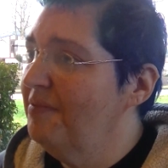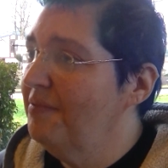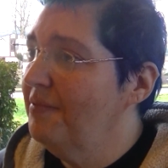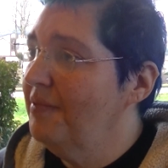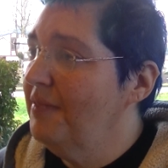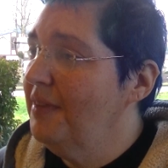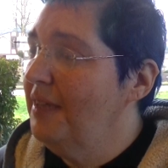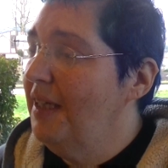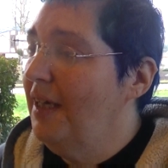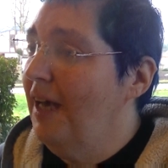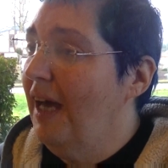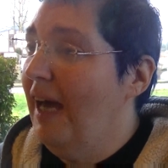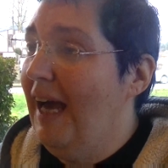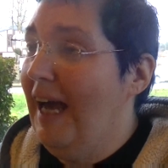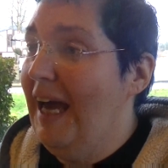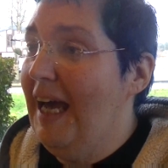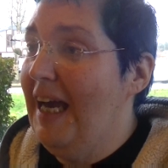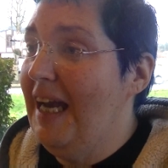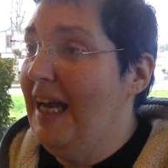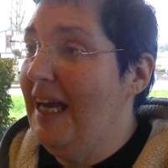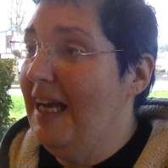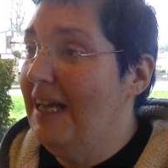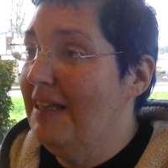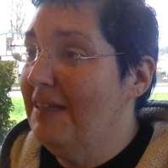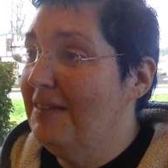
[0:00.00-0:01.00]
sent
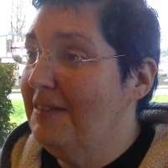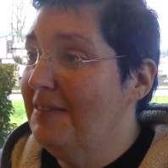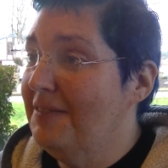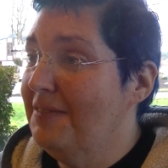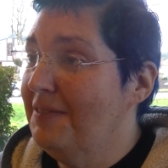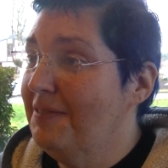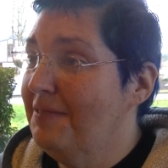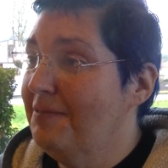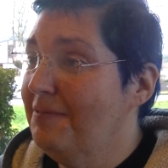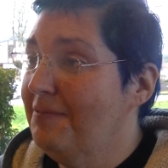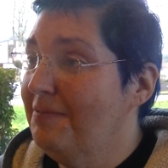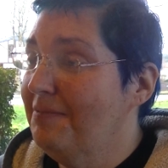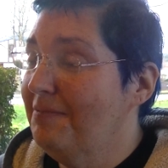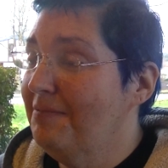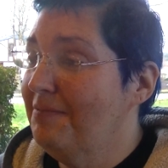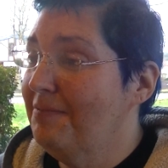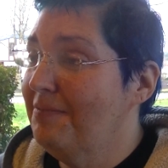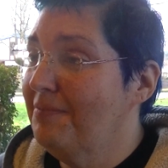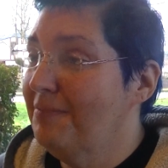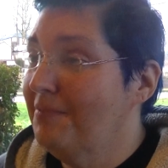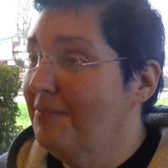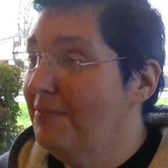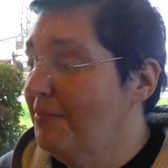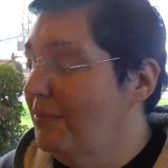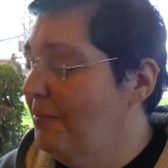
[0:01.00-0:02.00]
Jesus supposedly to
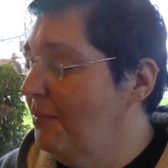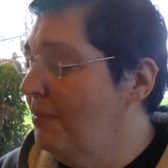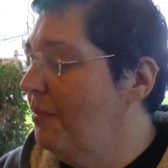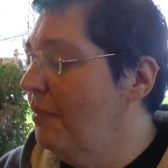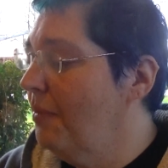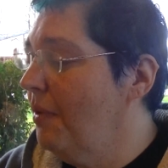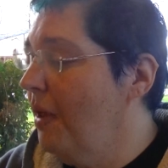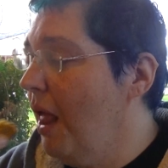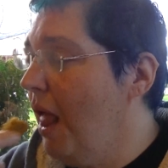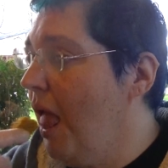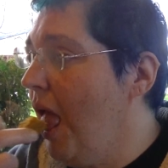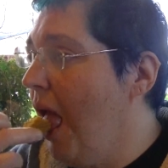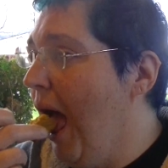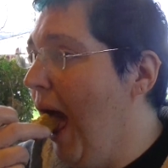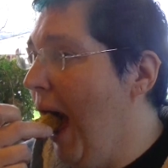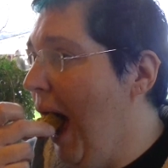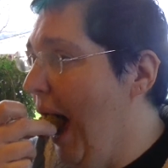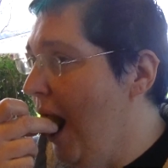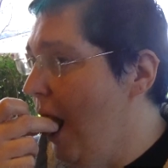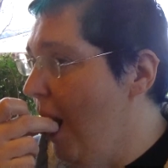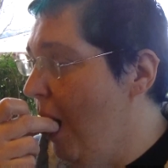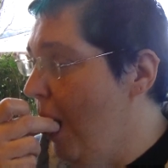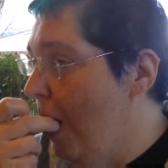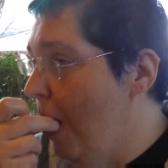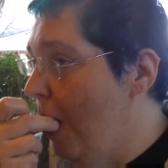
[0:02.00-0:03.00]
the earth. He
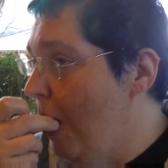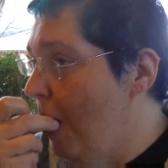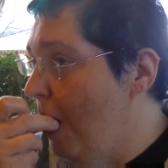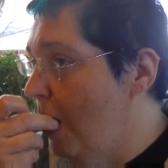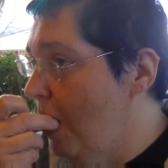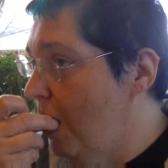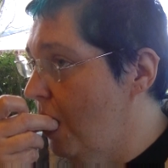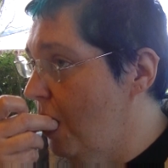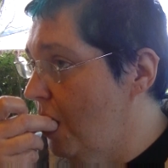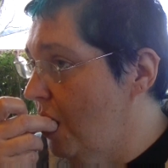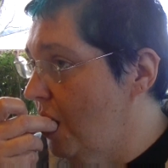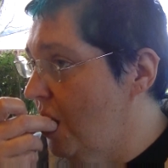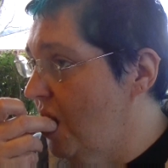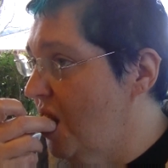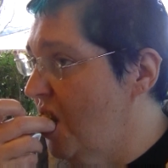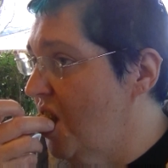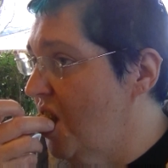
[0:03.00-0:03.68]
never wrote a word.